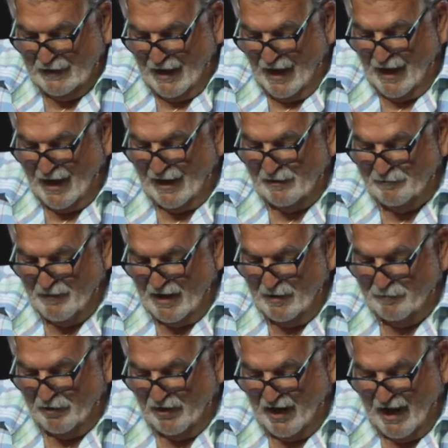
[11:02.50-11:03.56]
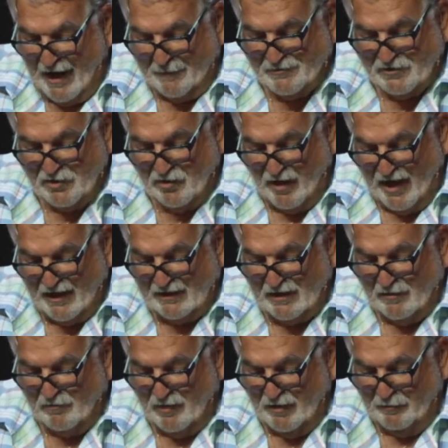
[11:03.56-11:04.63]
God may perhaps grant
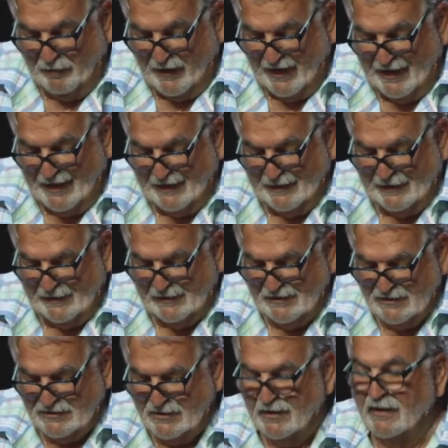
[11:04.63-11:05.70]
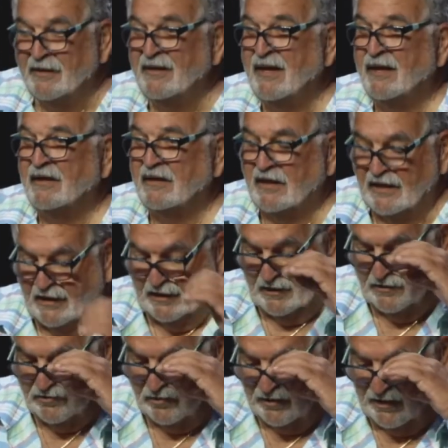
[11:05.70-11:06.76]
them repentance,
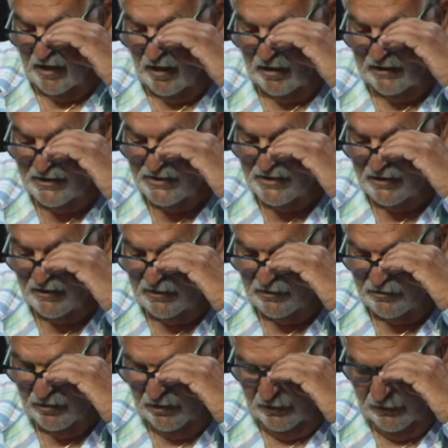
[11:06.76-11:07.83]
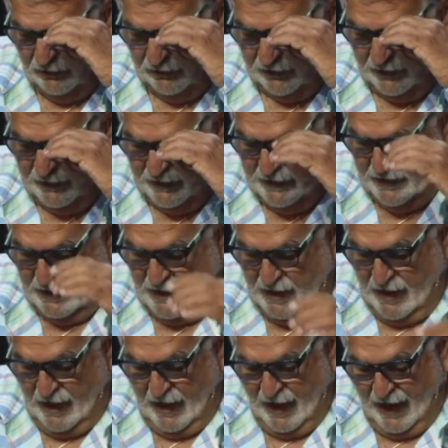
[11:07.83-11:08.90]
leading to a knowledge of the truth.
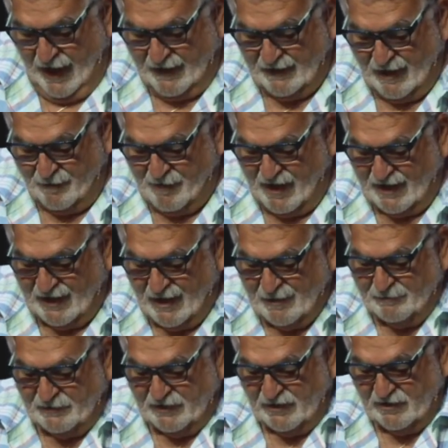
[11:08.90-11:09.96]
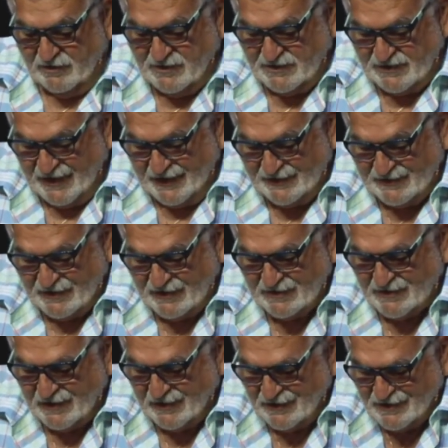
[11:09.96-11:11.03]
And they may come to their
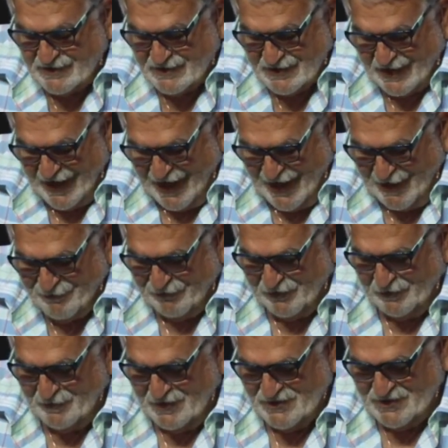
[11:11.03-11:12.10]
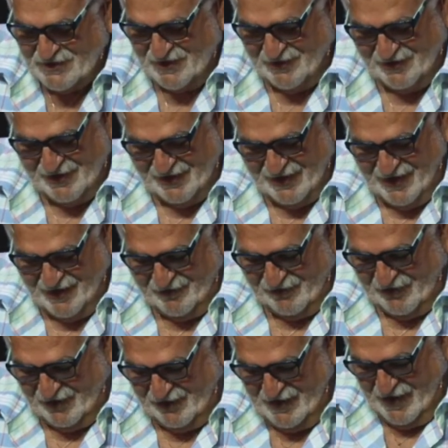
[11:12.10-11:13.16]
senses and escape from the snare of the
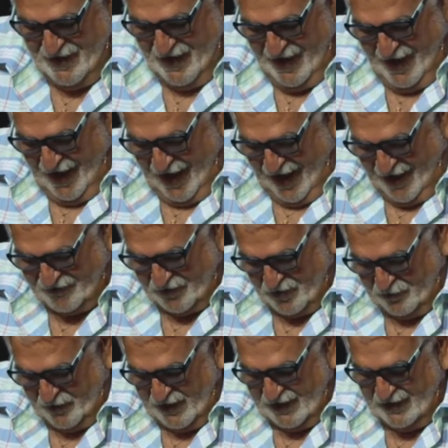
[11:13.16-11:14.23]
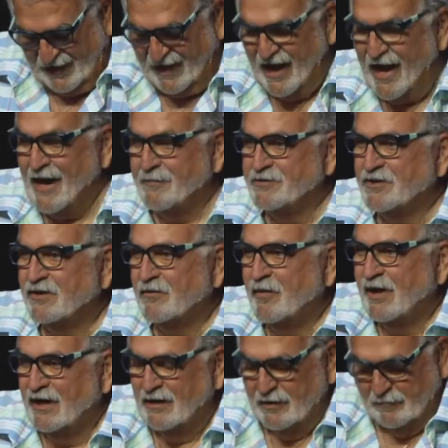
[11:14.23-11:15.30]
devil after being captured
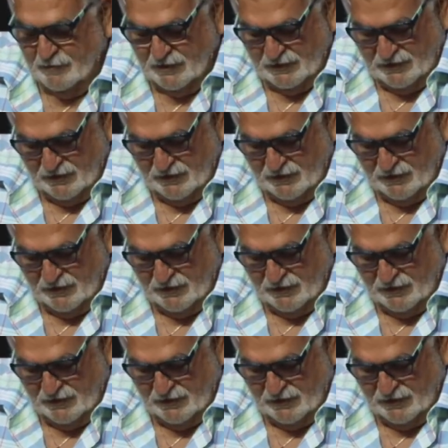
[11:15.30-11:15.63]
by him